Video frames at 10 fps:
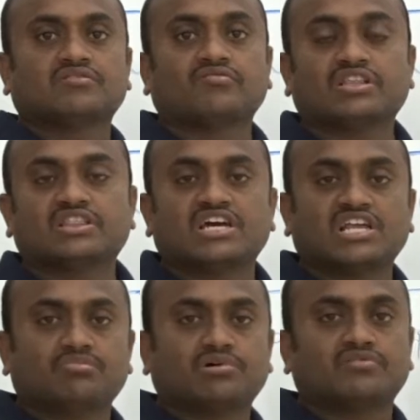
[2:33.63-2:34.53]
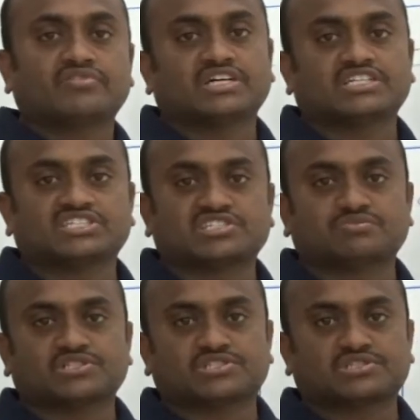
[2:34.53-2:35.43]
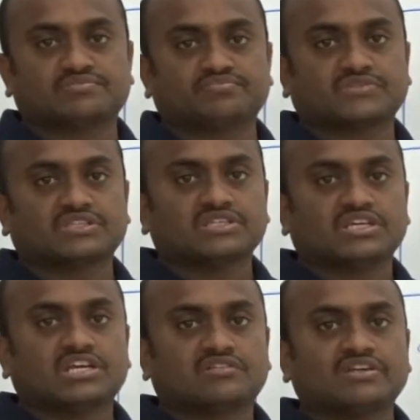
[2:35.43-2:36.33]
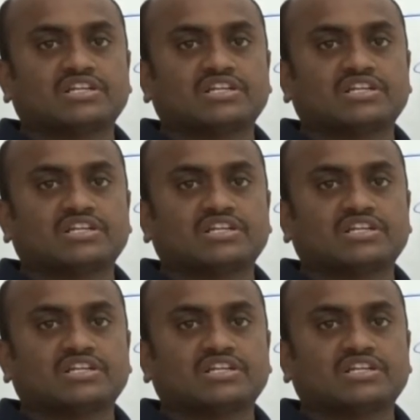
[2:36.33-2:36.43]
with the help of address bus. It